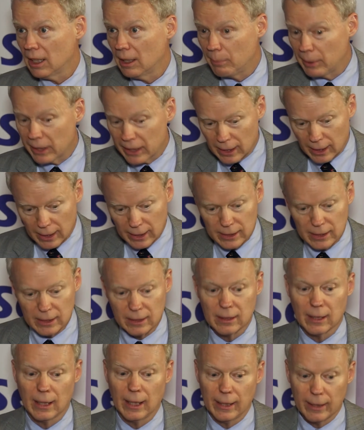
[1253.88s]

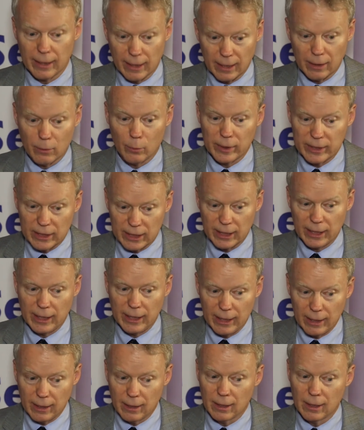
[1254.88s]
Because I think we
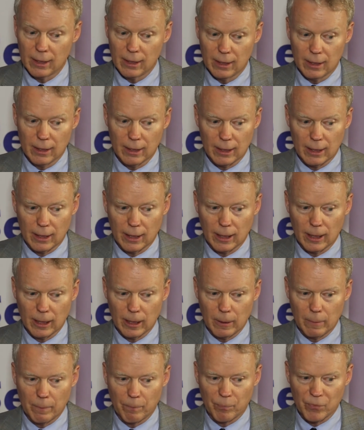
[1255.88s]
see,
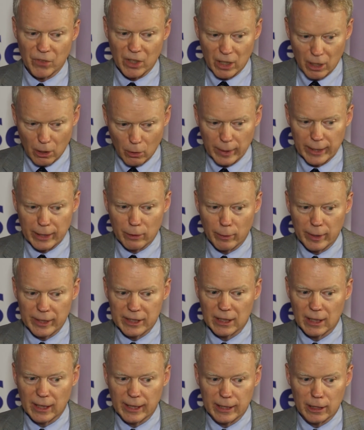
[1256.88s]

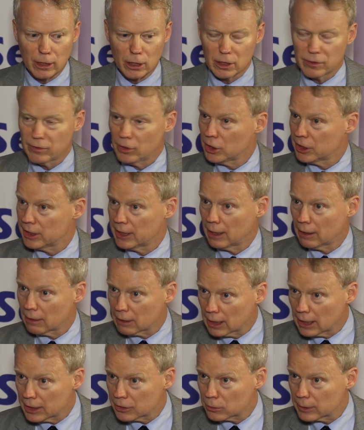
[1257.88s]
increasingly in Kosovo as in other
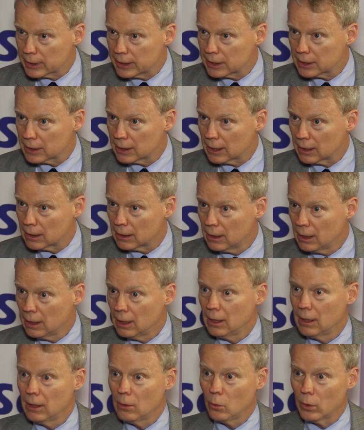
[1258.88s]
countries, that
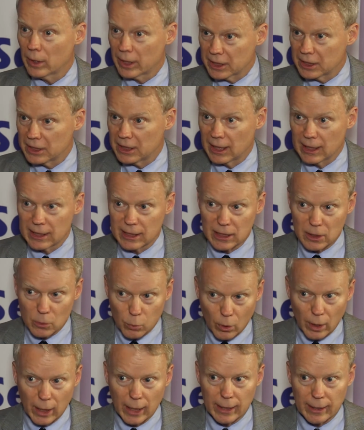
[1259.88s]
what the citizens
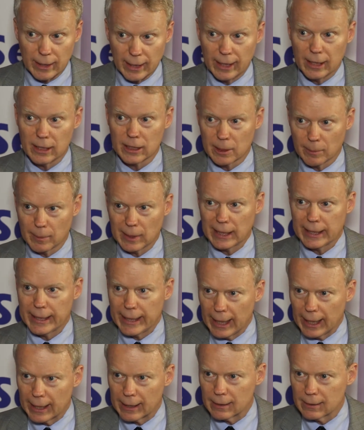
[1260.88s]
want, they ultimately
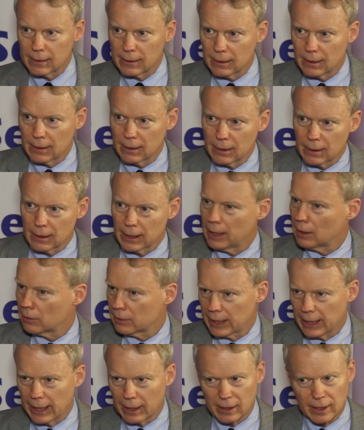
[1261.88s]
get. They
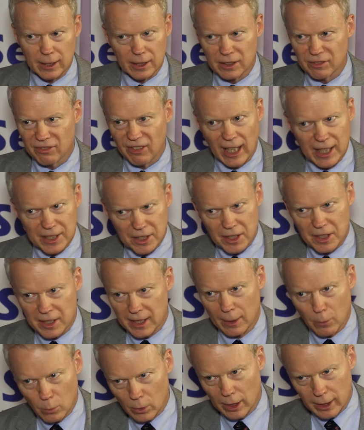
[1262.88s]
don't get it as fast as
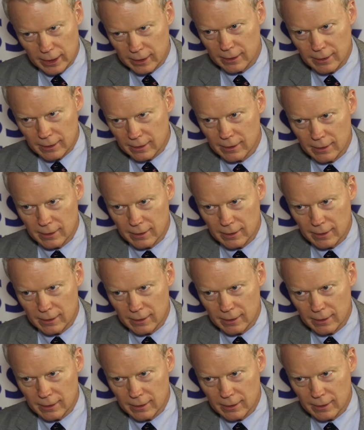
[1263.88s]
they want,